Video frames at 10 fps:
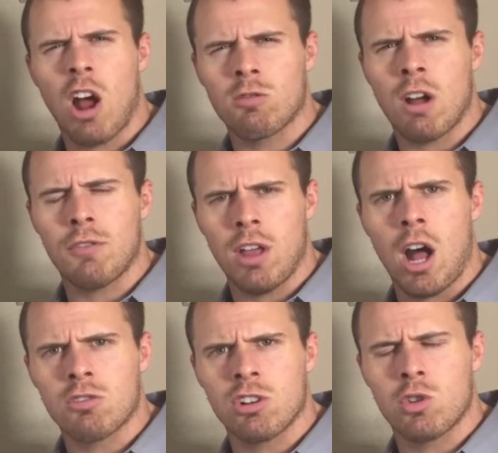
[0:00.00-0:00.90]
roughly
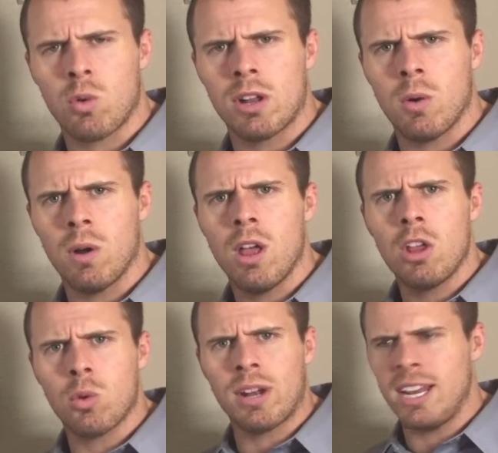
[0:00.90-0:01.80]

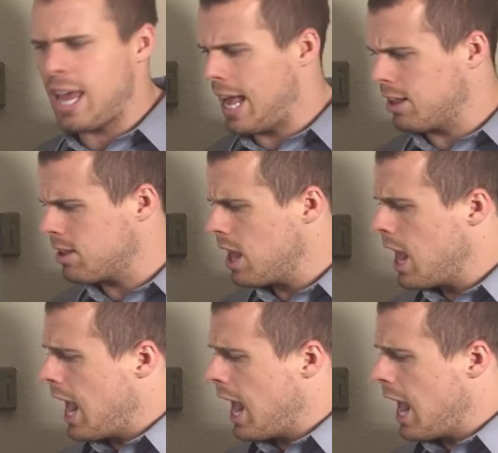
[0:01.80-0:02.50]
120 days,